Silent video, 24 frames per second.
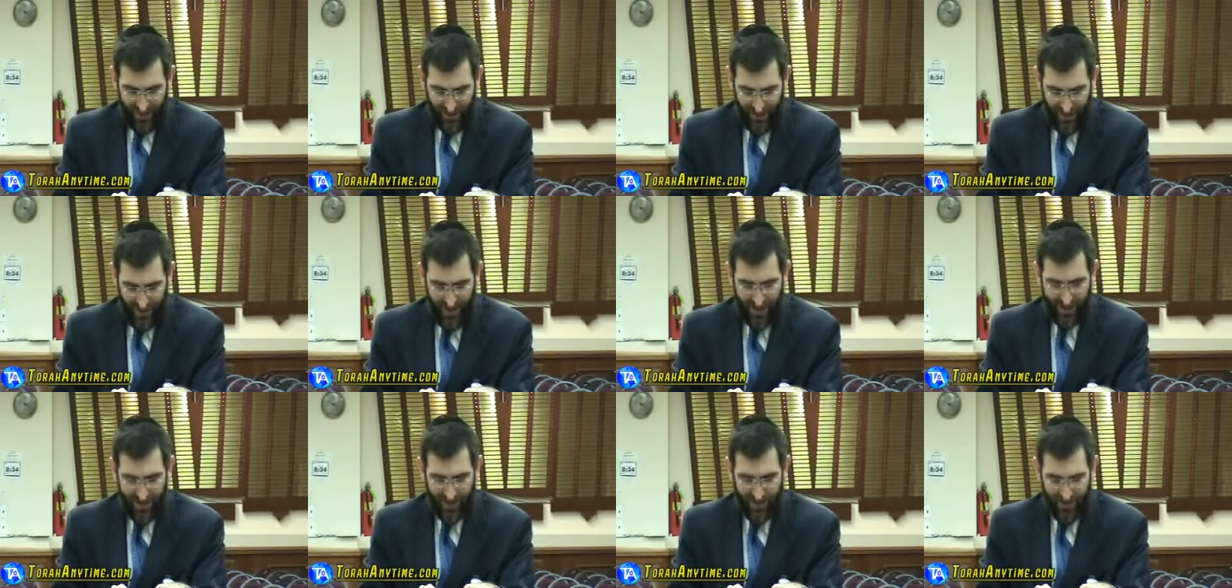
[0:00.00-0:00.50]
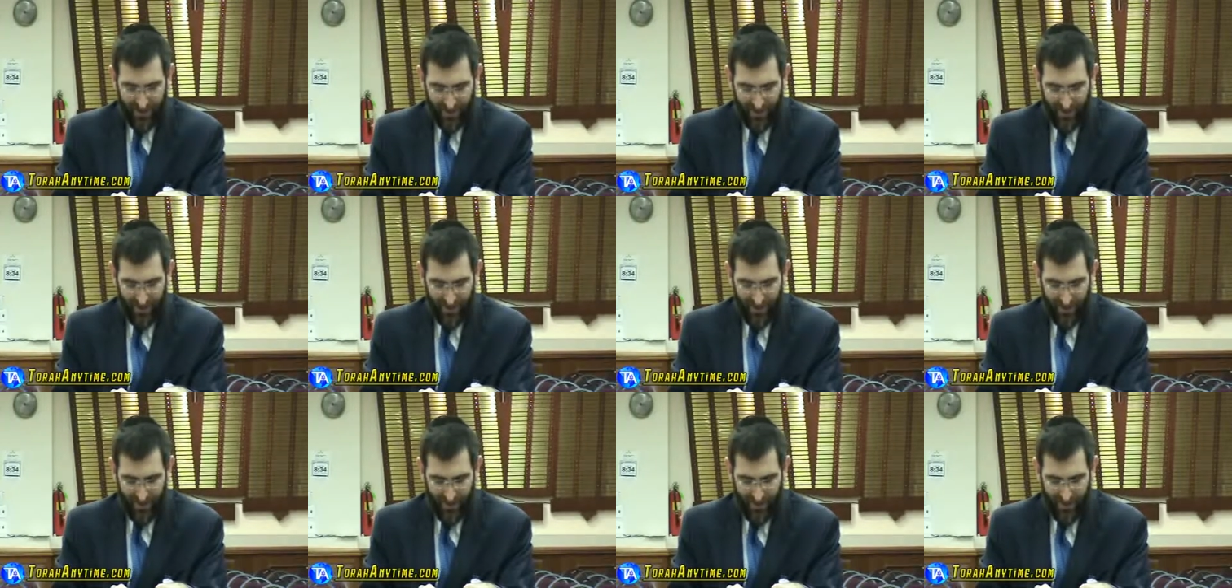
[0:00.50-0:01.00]
Again,
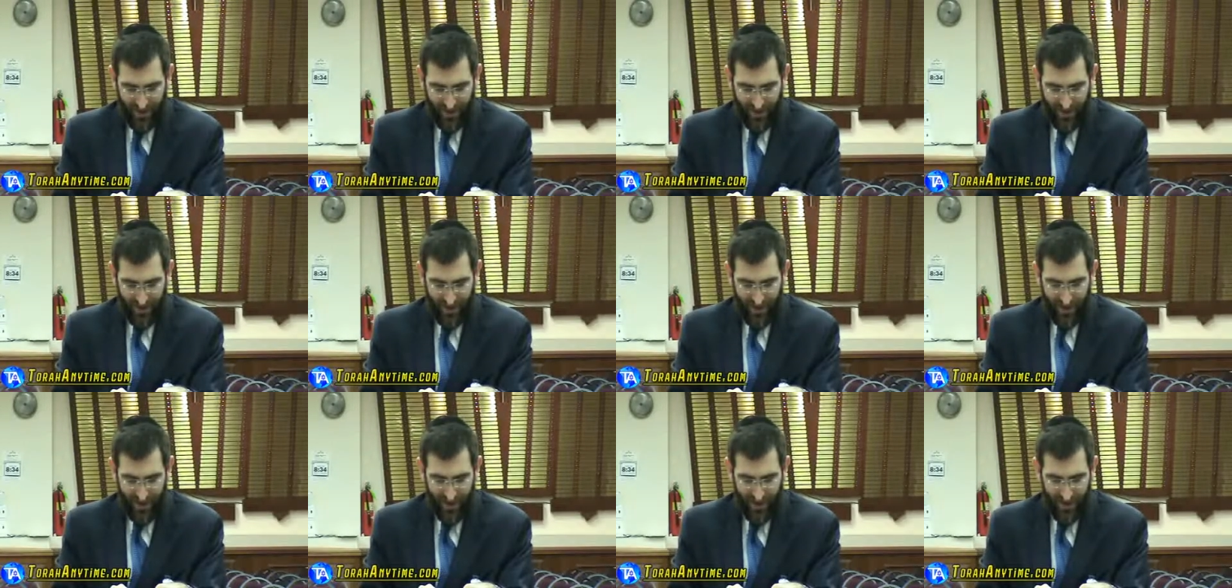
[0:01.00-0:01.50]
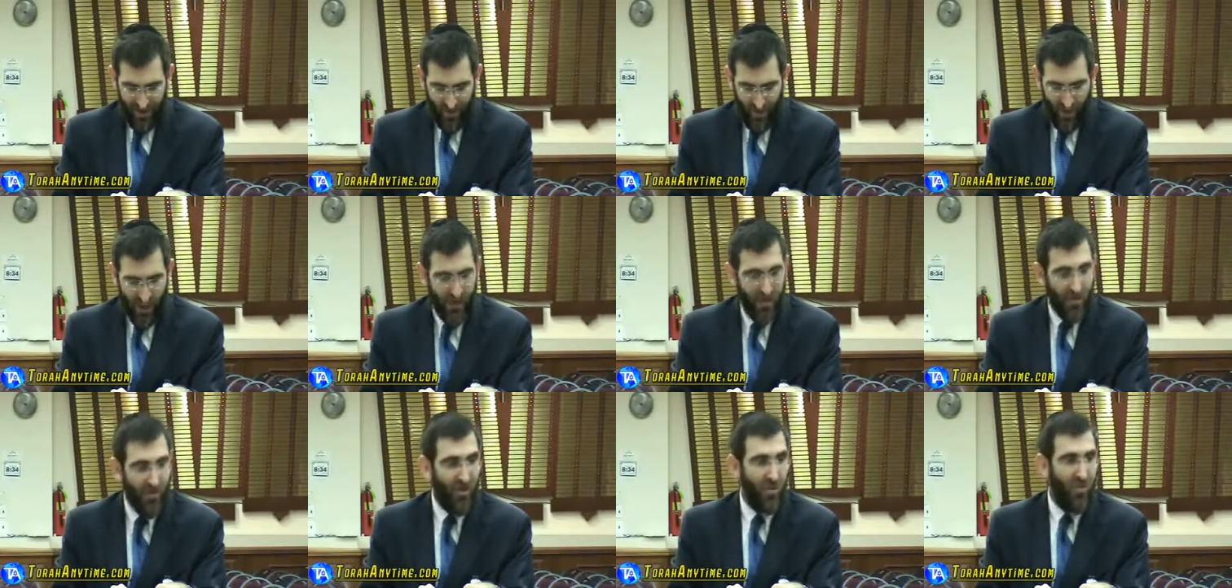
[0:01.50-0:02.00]
a
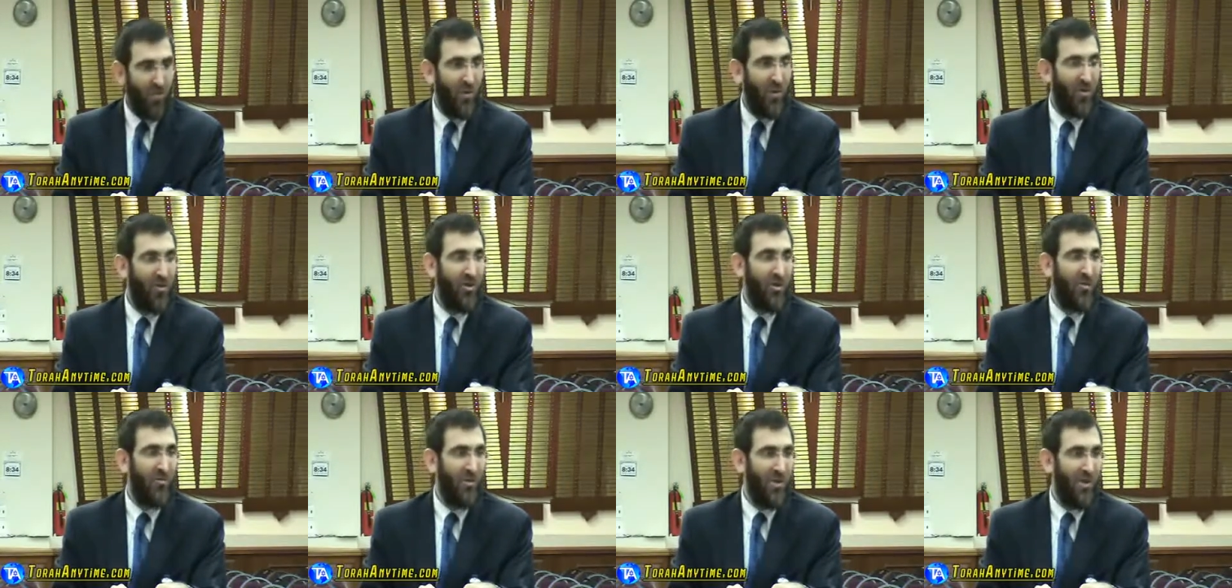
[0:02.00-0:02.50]
question which